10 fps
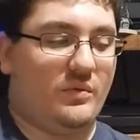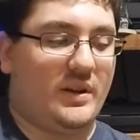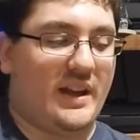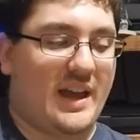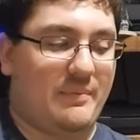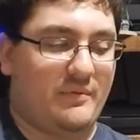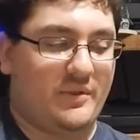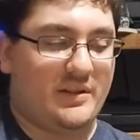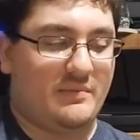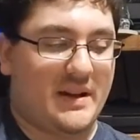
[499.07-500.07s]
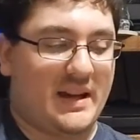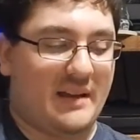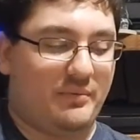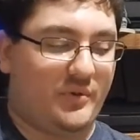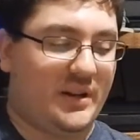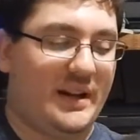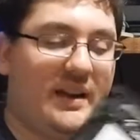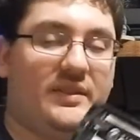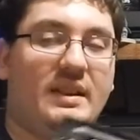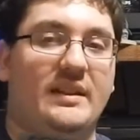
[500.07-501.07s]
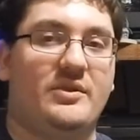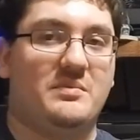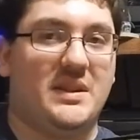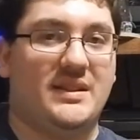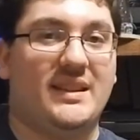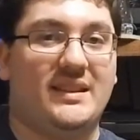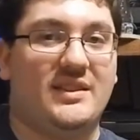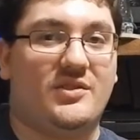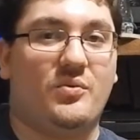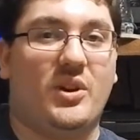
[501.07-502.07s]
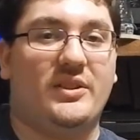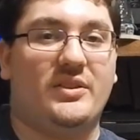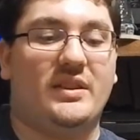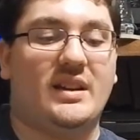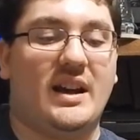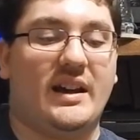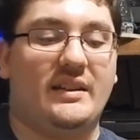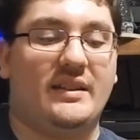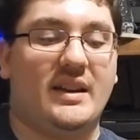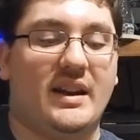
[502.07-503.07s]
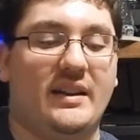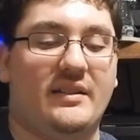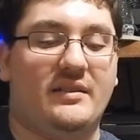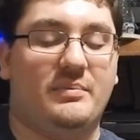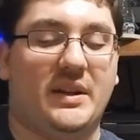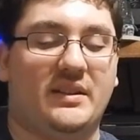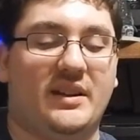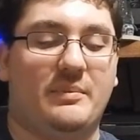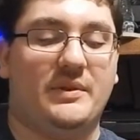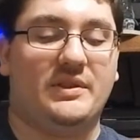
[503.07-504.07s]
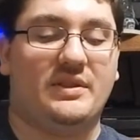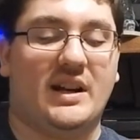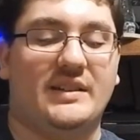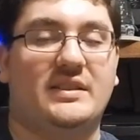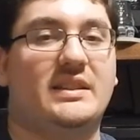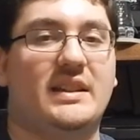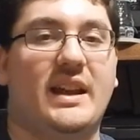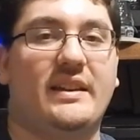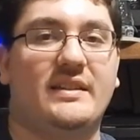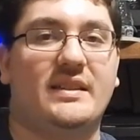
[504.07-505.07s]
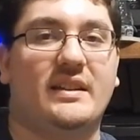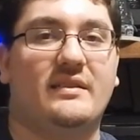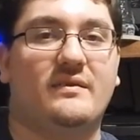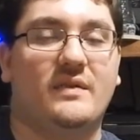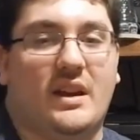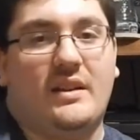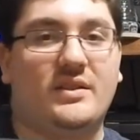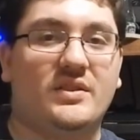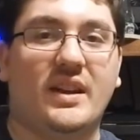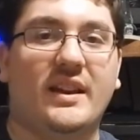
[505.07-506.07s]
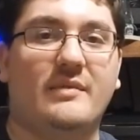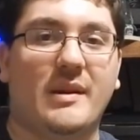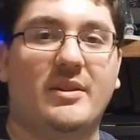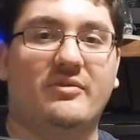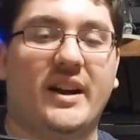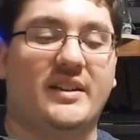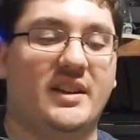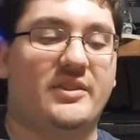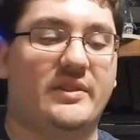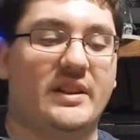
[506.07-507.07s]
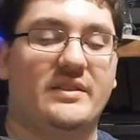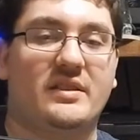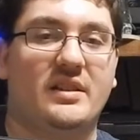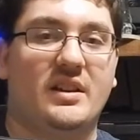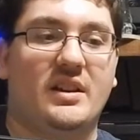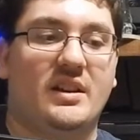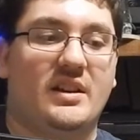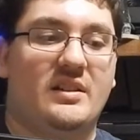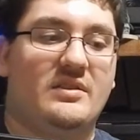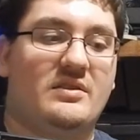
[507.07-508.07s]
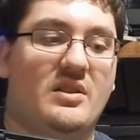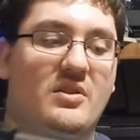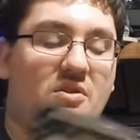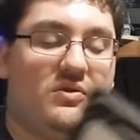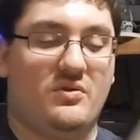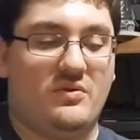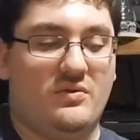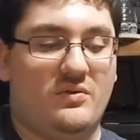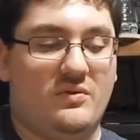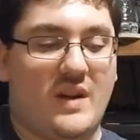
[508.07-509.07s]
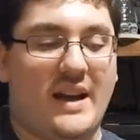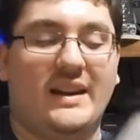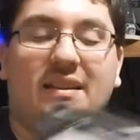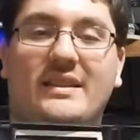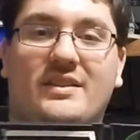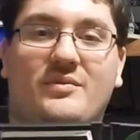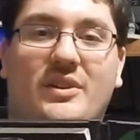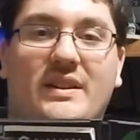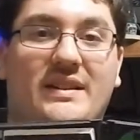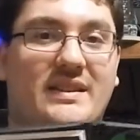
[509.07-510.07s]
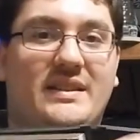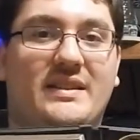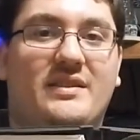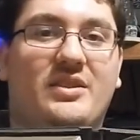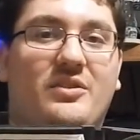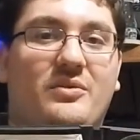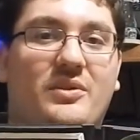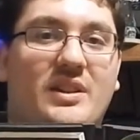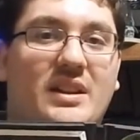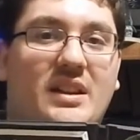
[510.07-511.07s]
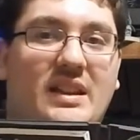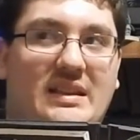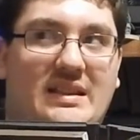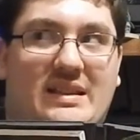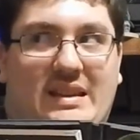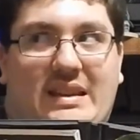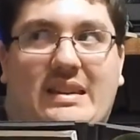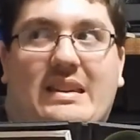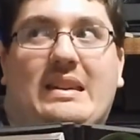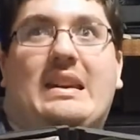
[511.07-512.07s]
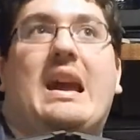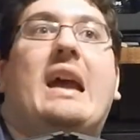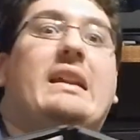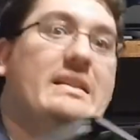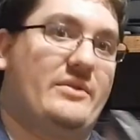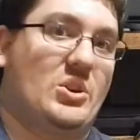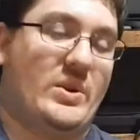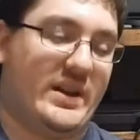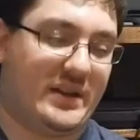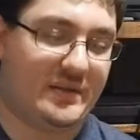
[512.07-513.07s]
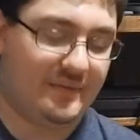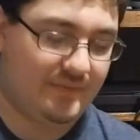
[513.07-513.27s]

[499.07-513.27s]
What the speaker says: What happened was my dad pointed out that it was missing disc 1 to the guy, and the guy picked it up and just tossed it to the dad and said, yeah, just take it. Maybe he'll find the other disc. So, I need disc 1. This is disc 2. It's kind of annoying.